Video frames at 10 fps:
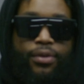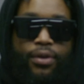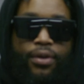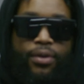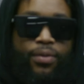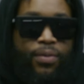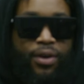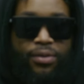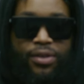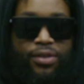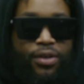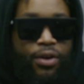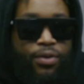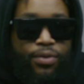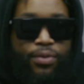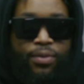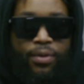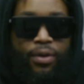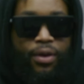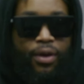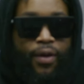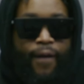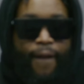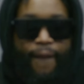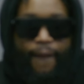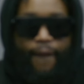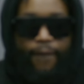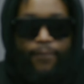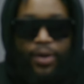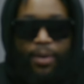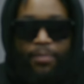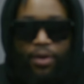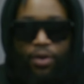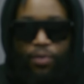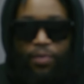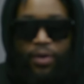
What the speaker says: Wealthy Circle. I'm gonna go with.